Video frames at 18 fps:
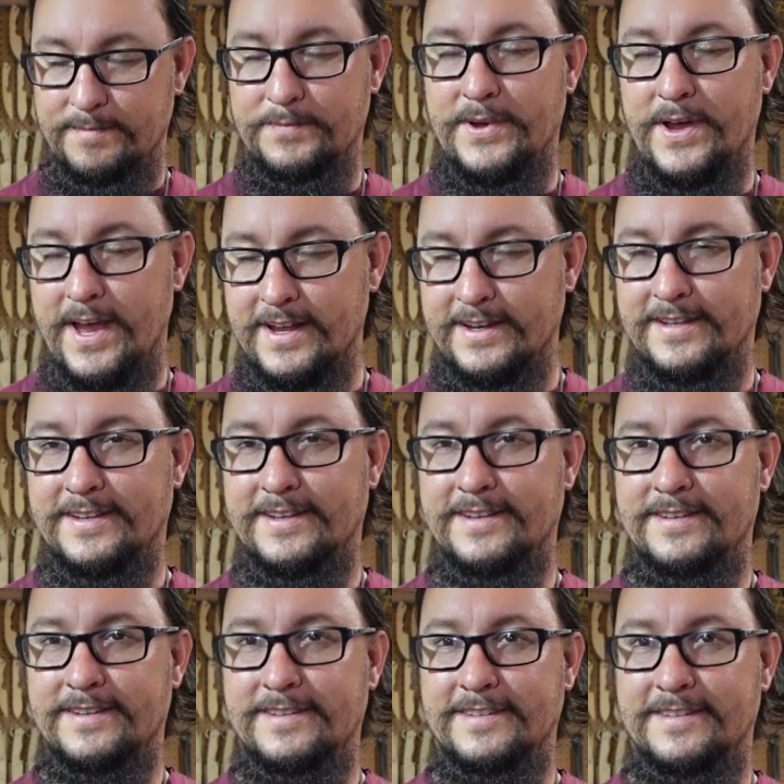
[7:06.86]
But
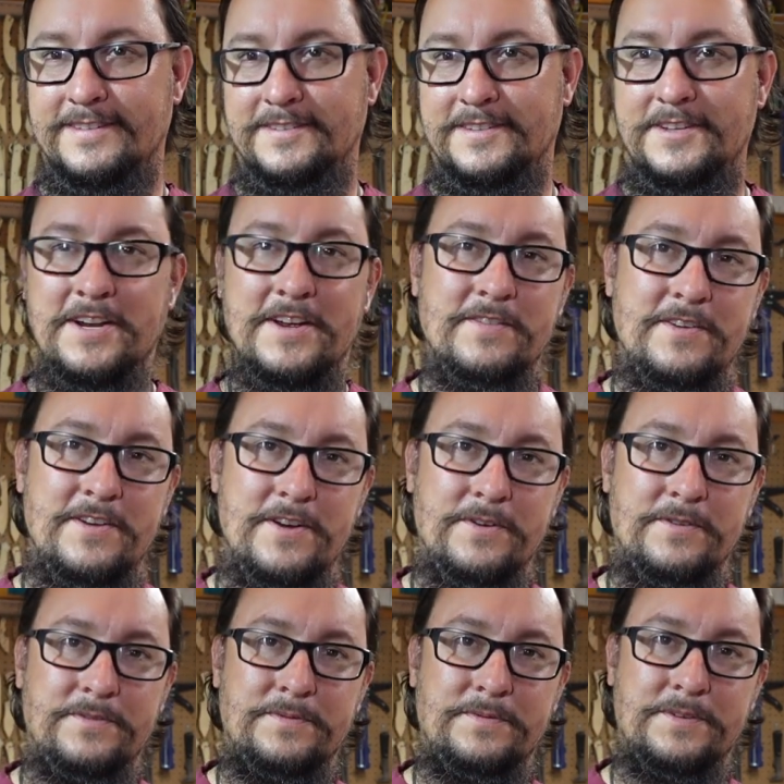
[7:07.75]
you never
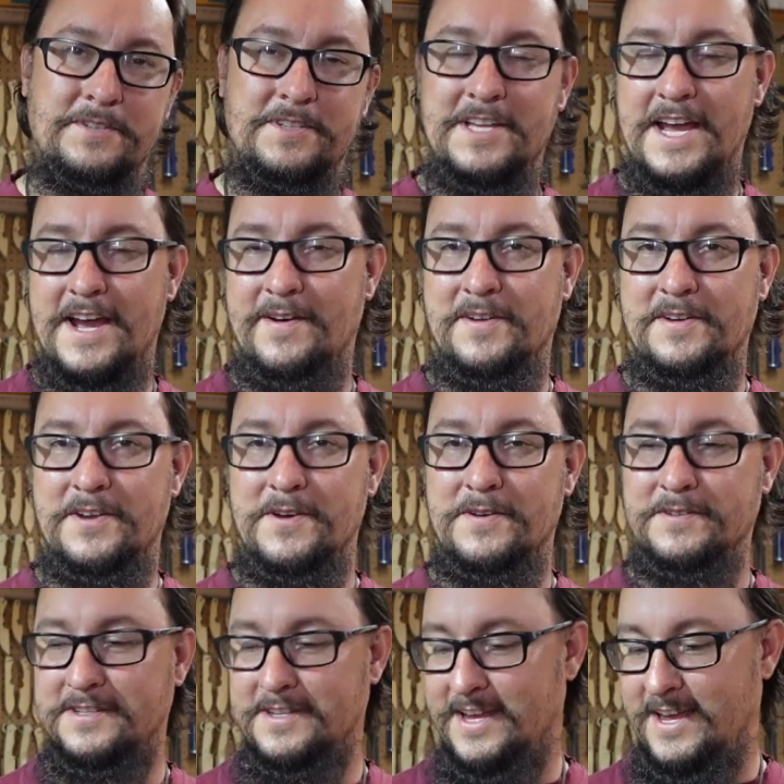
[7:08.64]
know. We'll see how it
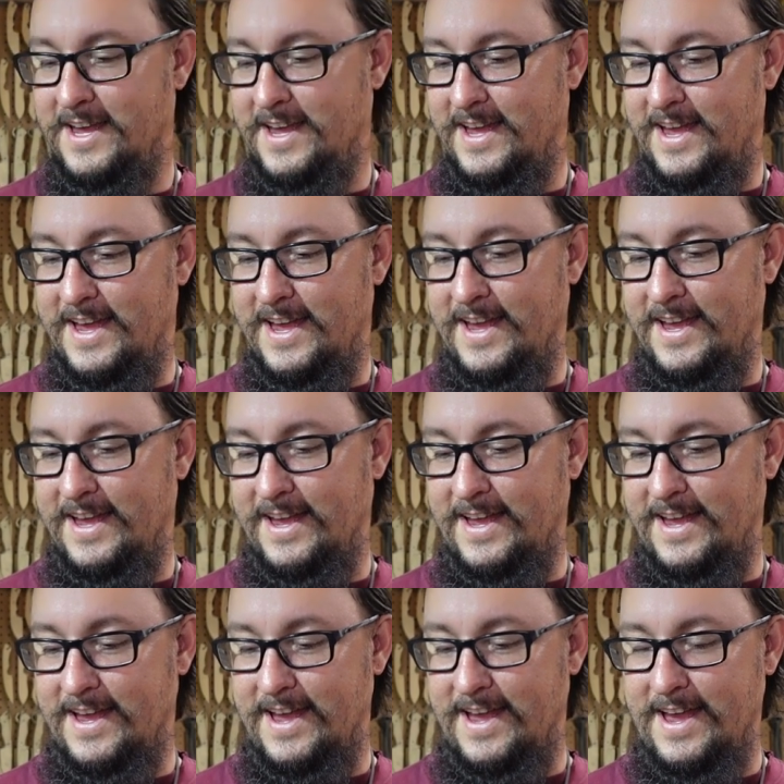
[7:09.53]
goes.
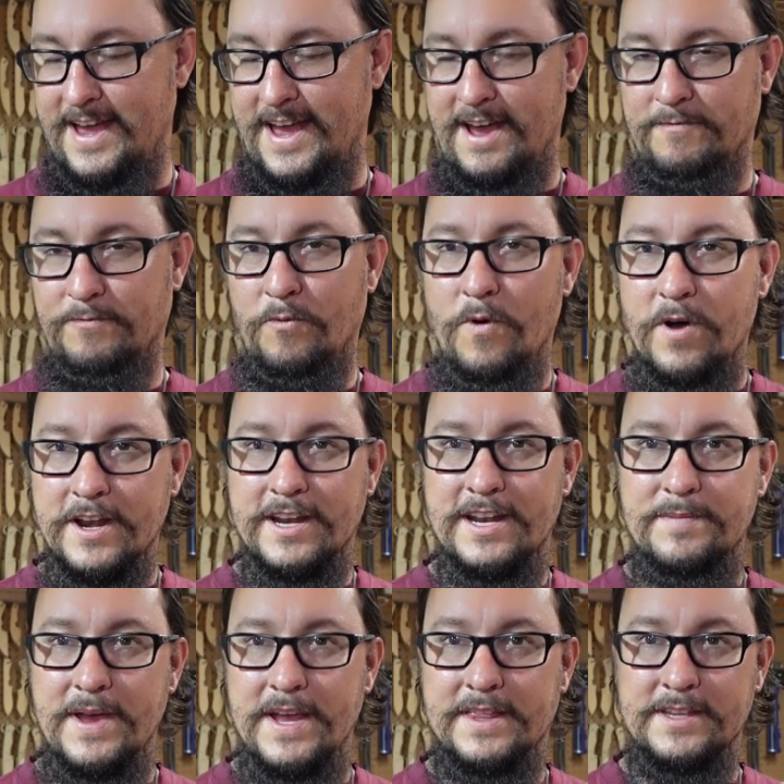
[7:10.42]
I've
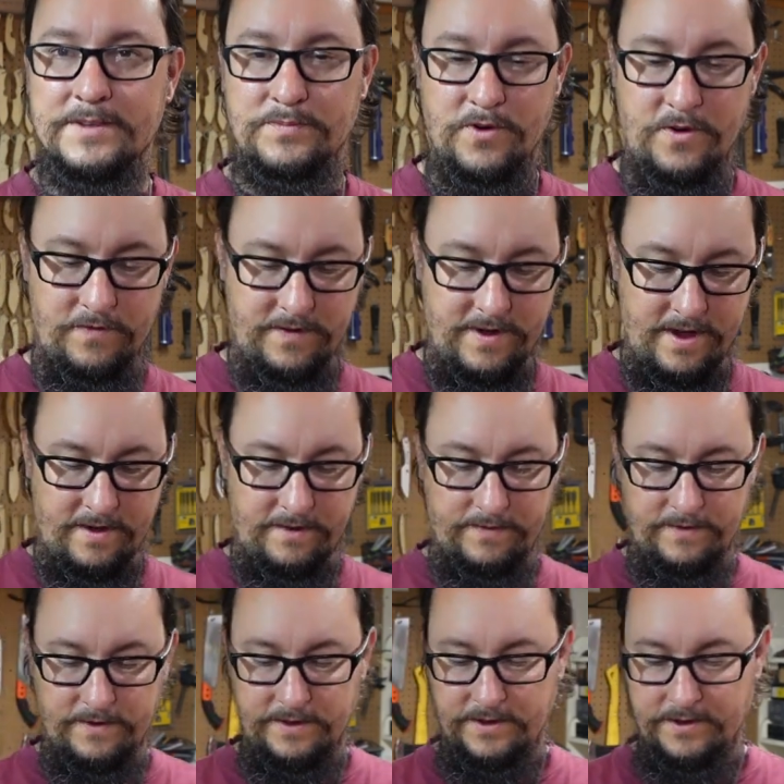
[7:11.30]
wanted to make this profile
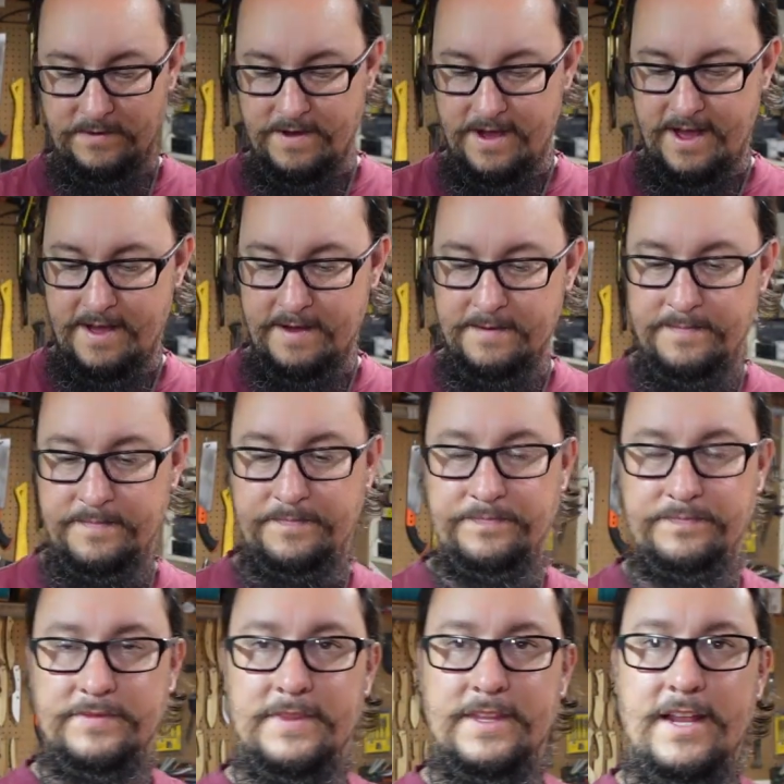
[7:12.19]
for a little while.
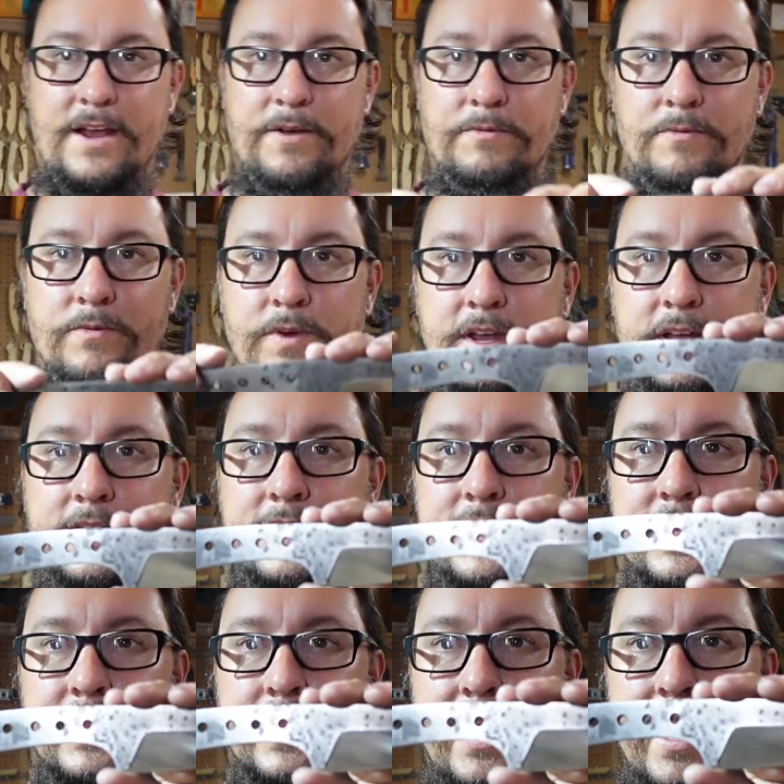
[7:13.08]
I
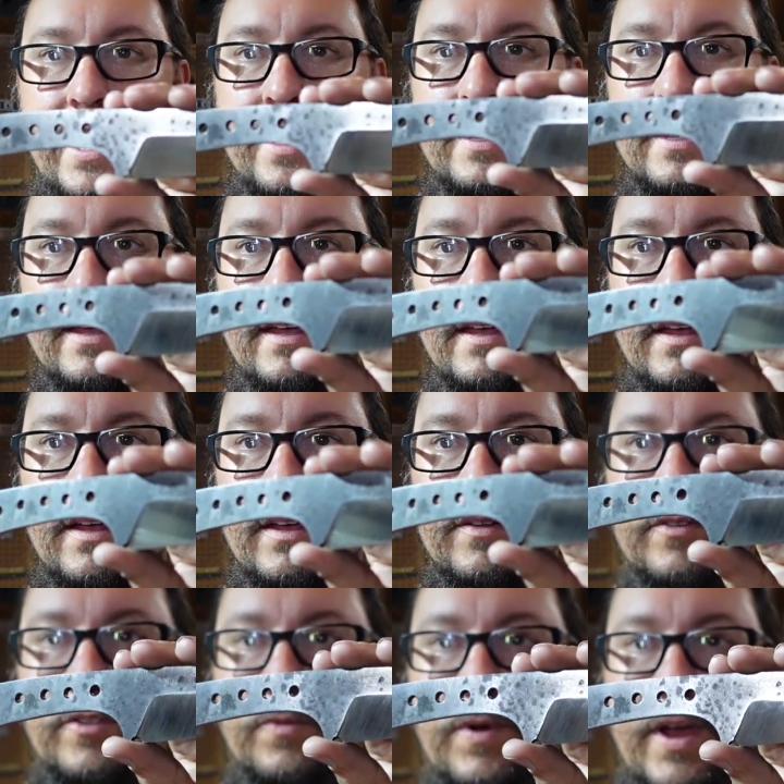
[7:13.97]
really like
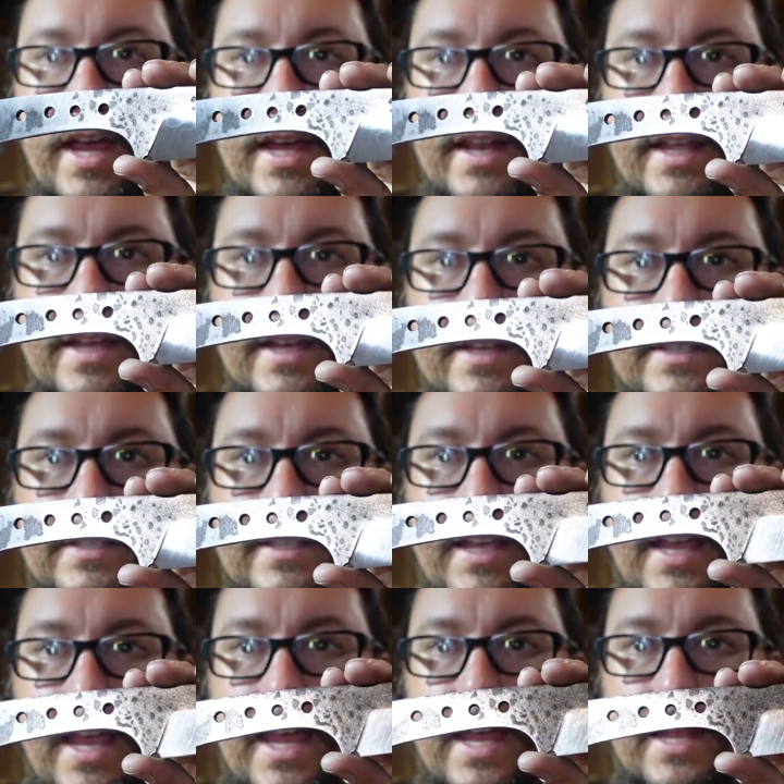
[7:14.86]
the way it
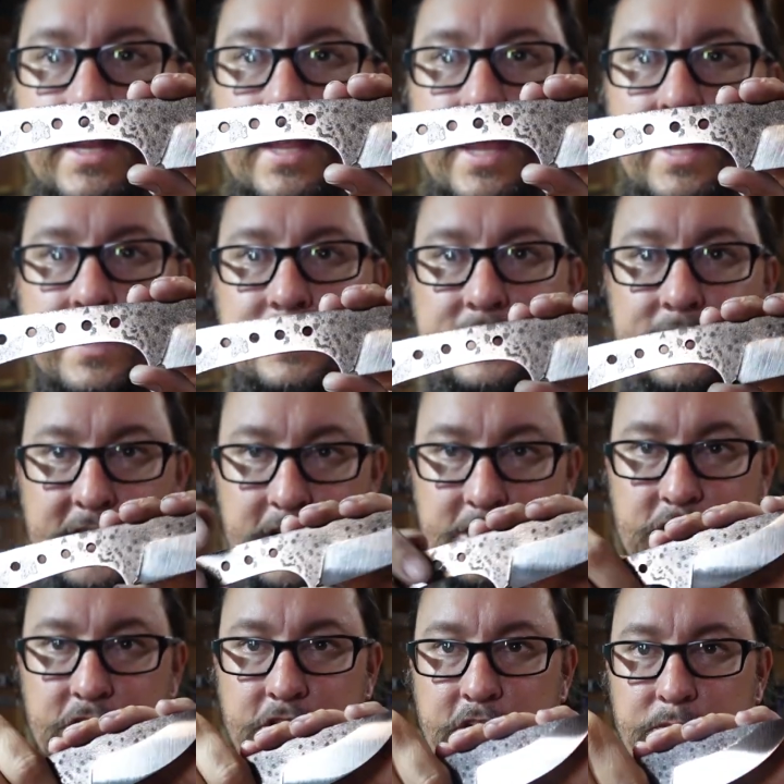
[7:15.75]
is, and it's
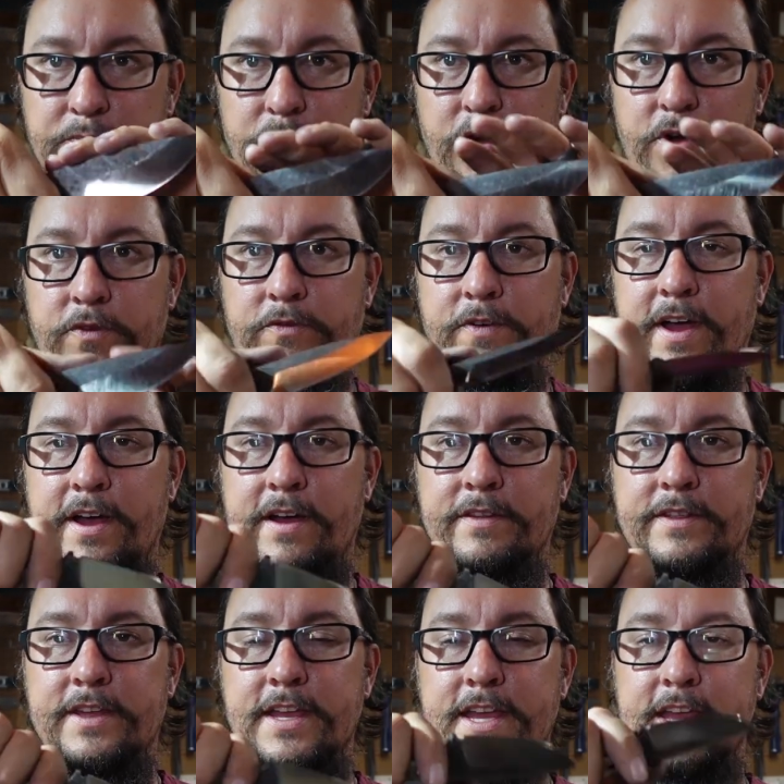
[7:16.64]
such a good
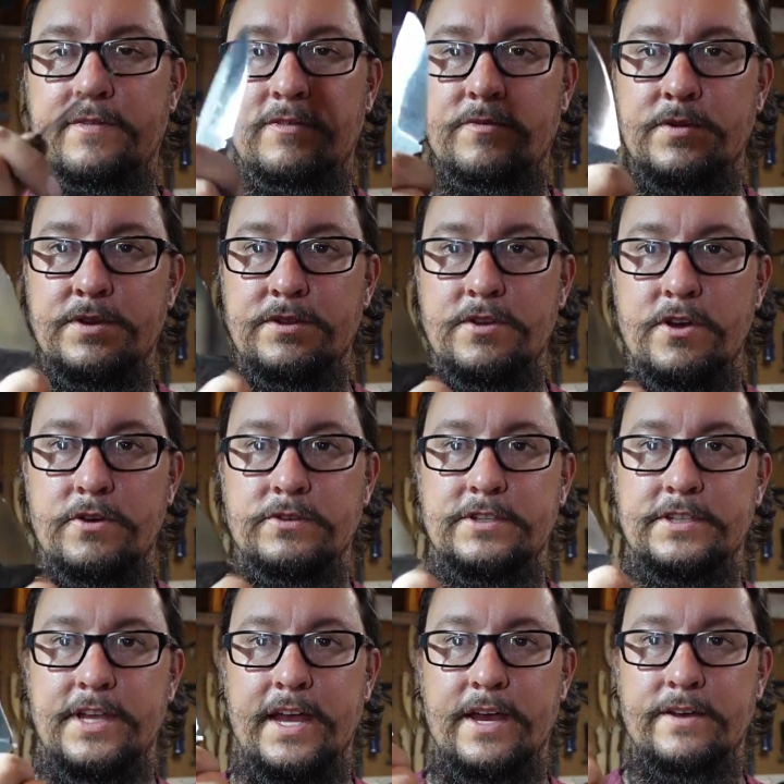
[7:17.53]
profile that even with no
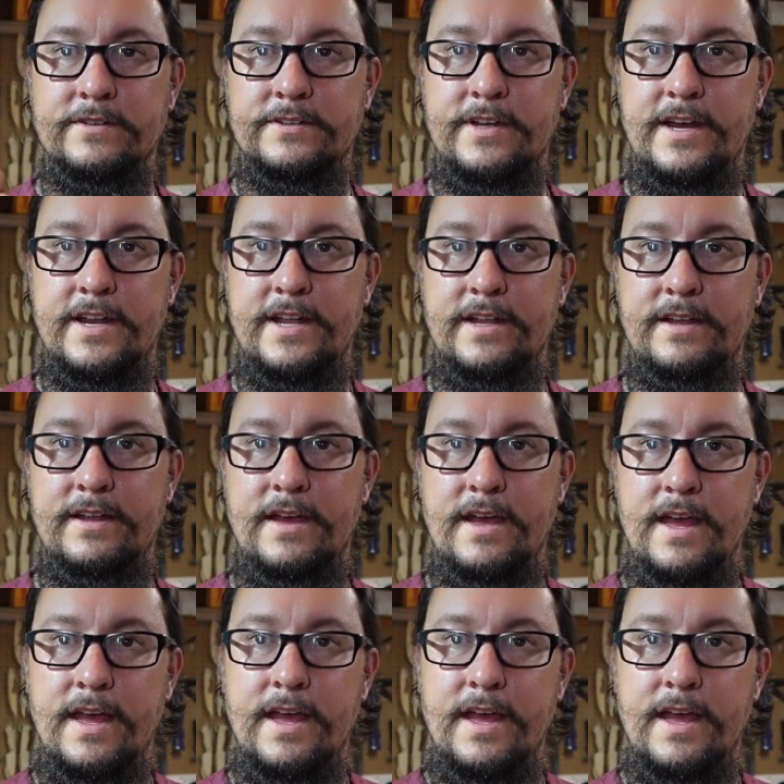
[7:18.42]
scales on it,